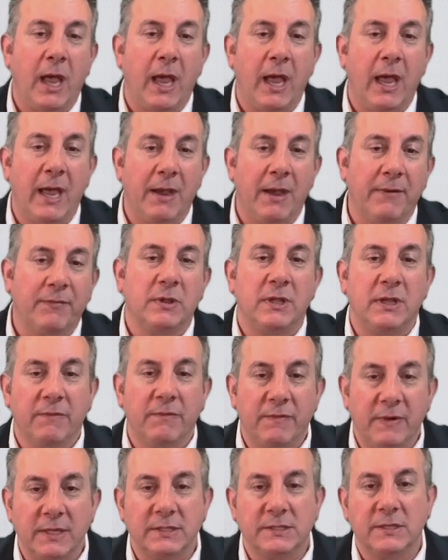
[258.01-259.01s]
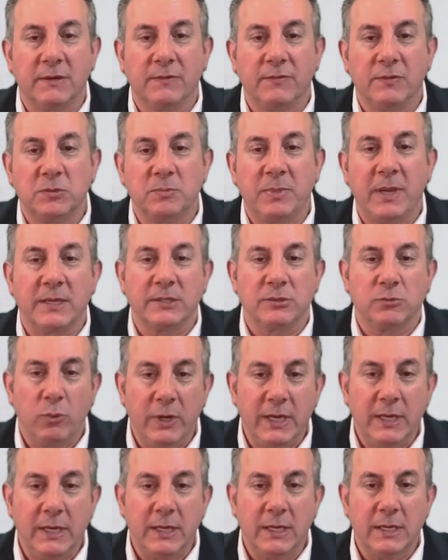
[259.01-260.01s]
after the events of this past
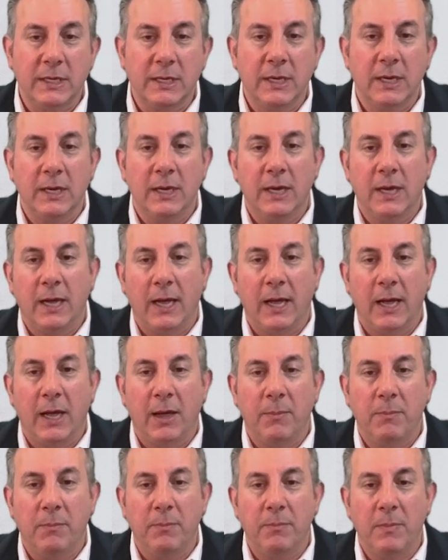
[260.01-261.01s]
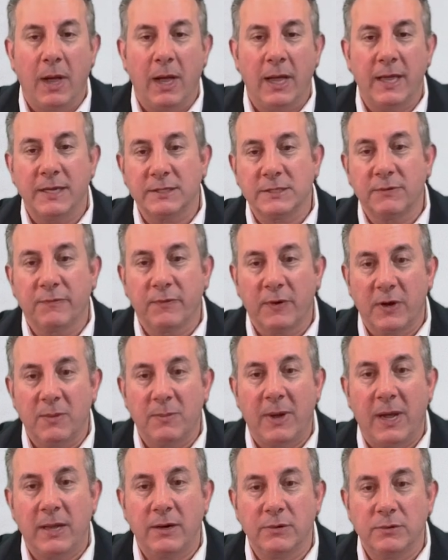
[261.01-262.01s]
week, um, I asked a friend of
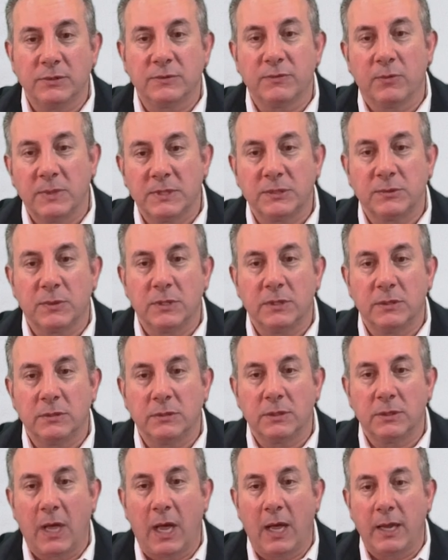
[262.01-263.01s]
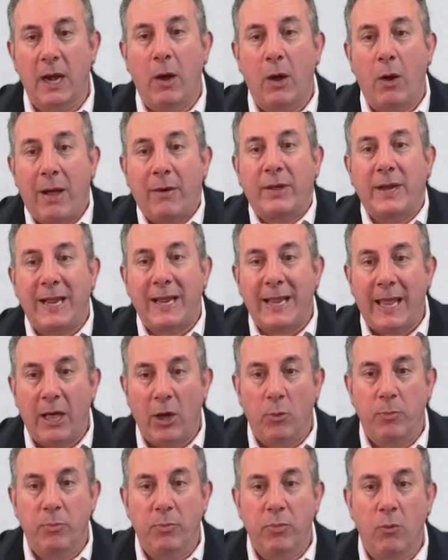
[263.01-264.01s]
mine who's from Israel, you know, how can I
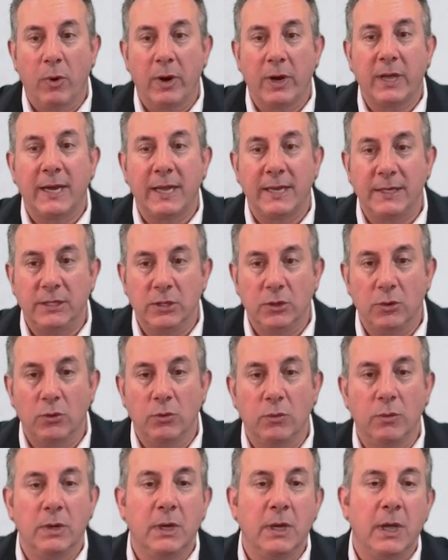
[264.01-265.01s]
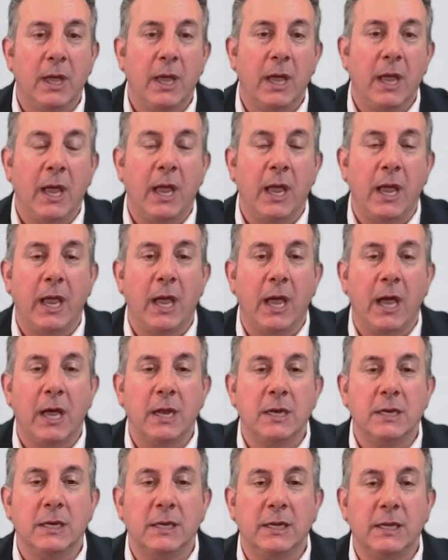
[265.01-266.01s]
help? What can I do?
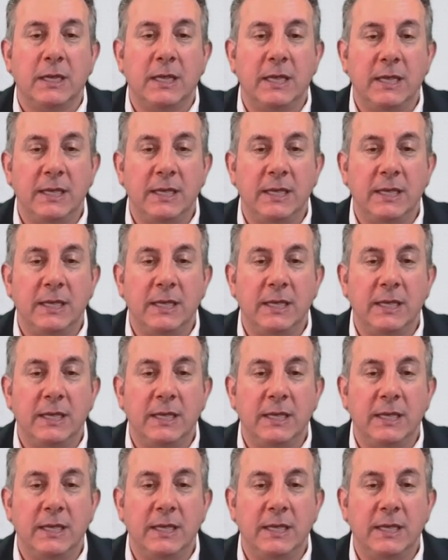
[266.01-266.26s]
and he